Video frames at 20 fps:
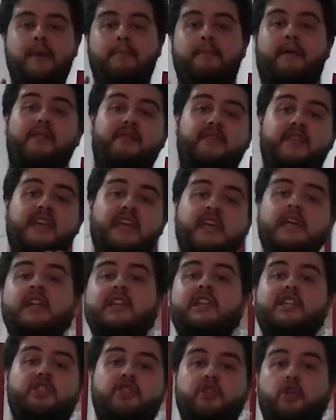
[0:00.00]
but the
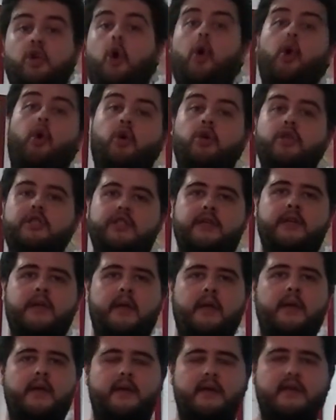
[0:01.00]
English court
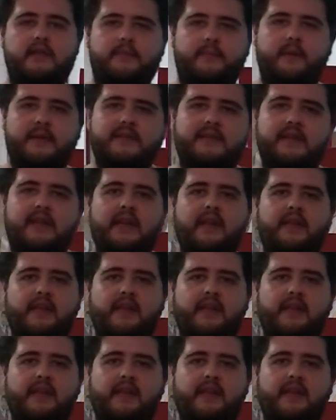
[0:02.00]
is basically